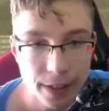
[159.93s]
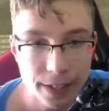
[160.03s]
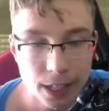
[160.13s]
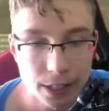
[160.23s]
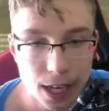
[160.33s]

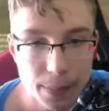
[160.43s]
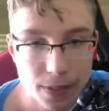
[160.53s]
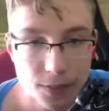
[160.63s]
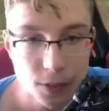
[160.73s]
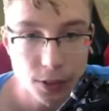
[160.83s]
Like how it
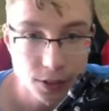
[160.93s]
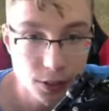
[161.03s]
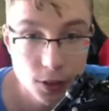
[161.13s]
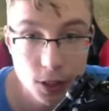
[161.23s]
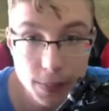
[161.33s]
happens first.
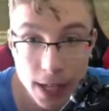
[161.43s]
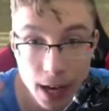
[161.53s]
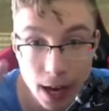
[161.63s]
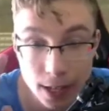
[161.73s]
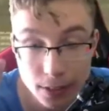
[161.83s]
This could be
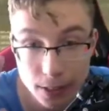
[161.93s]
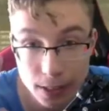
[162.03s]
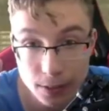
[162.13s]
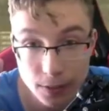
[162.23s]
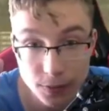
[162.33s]

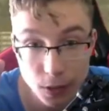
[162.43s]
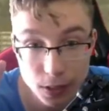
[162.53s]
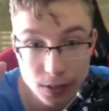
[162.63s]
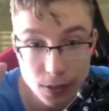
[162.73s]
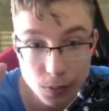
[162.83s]
inner
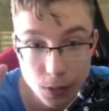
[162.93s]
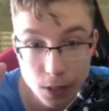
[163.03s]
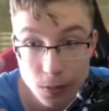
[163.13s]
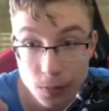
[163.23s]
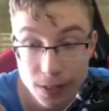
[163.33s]
focus as
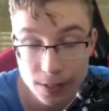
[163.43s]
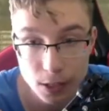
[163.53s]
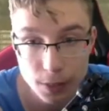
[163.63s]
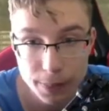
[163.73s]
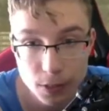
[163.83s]
well with
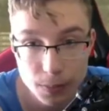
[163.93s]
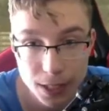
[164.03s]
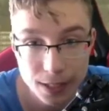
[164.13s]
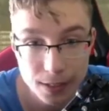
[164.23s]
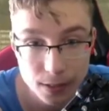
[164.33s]
Sucker Punch,
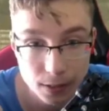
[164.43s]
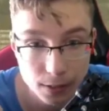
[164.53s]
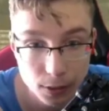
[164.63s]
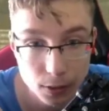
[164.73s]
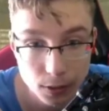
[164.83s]
but it
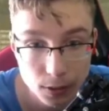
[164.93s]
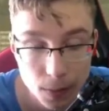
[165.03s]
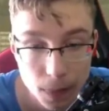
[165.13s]
isn't. Good.